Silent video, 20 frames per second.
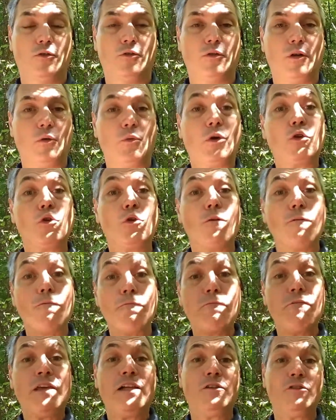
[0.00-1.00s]
What do you
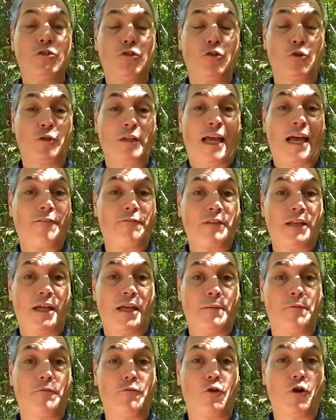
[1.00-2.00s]
feel you don't have
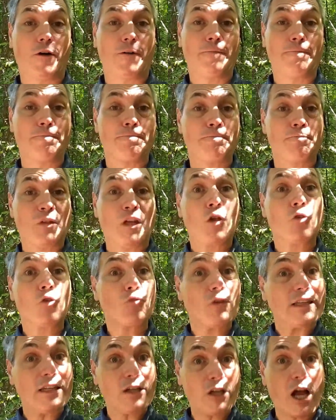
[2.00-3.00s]
time for?
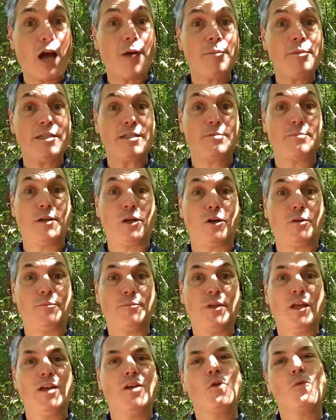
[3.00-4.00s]
Write in the comments below
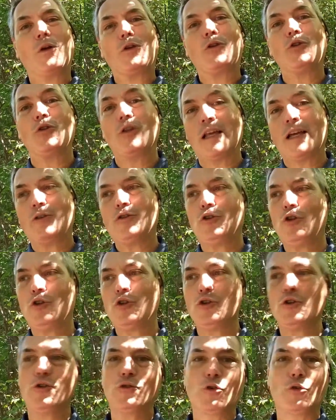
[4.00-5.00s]
what you'd like to
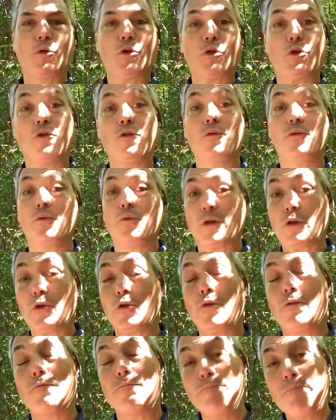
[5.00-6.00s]
do or what
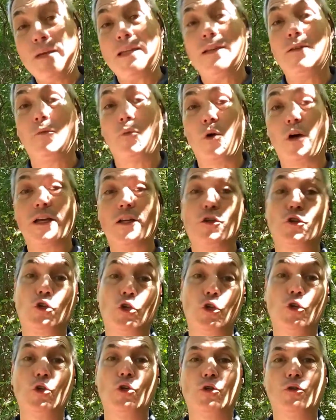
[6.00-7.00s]
you've been wanting to
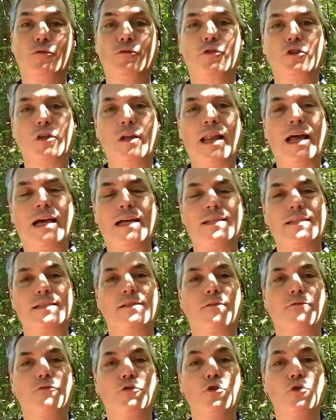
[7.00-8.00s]
do for the last
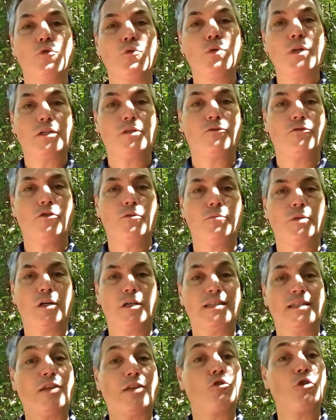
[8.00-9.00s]
few weeks, few months
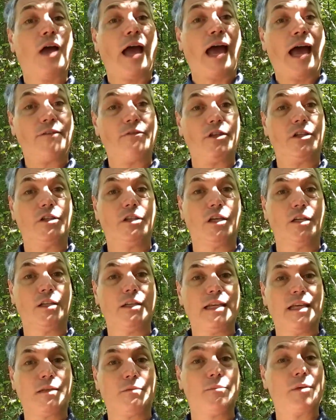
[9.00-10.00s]
that you haven't done
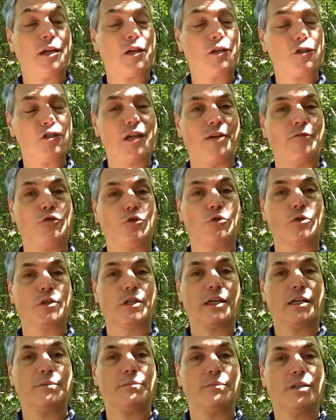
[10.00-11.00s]
yet because you have no
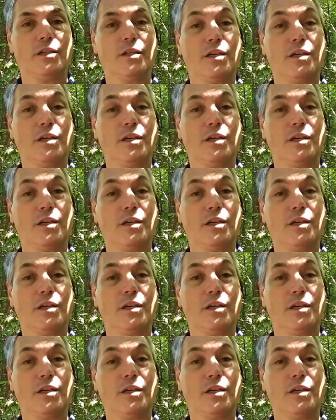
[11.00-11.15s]
time.